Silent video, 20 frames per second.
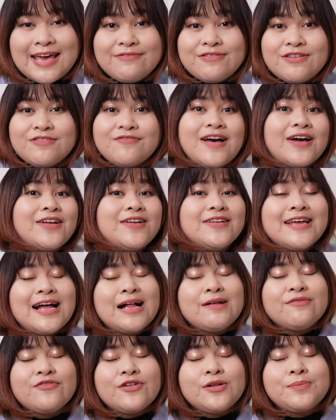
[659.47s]
If you found it
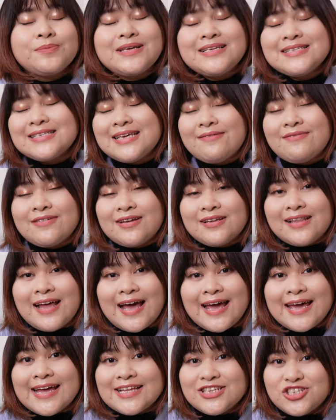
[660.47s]
helpful, please give it a
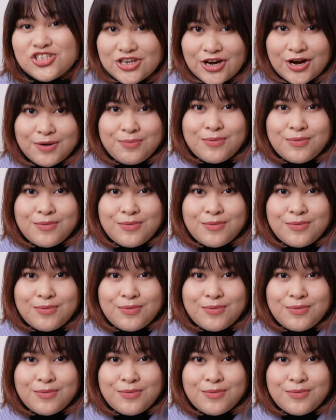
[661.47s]
like and share